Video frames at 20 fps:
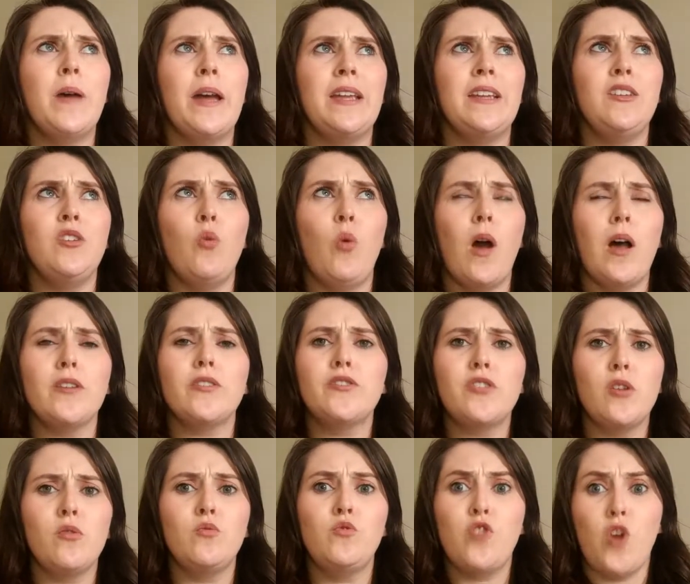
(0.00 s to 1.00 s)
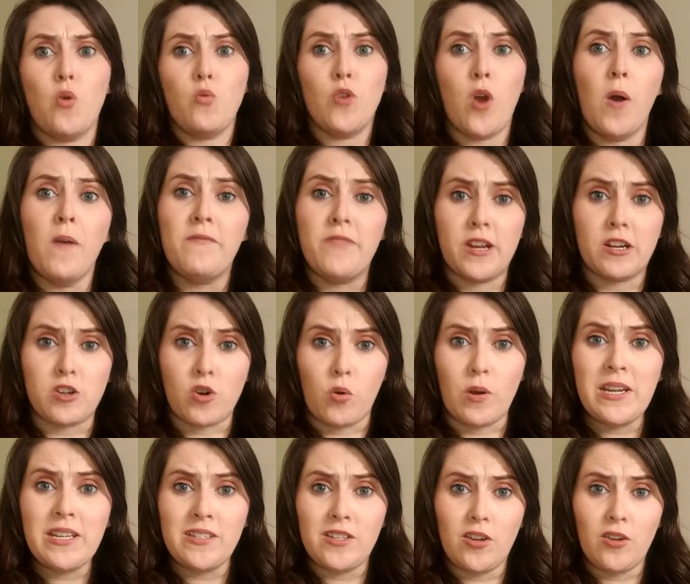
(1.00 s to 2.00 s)
but you also don't know if they're
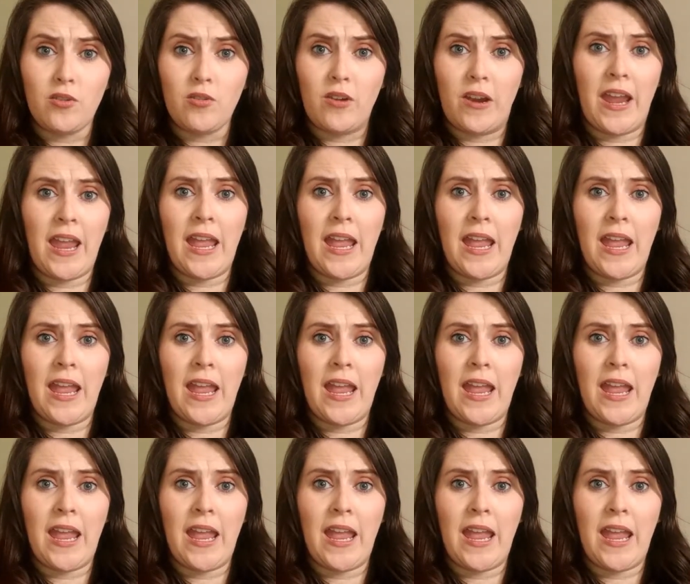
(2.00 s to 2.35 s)
going to.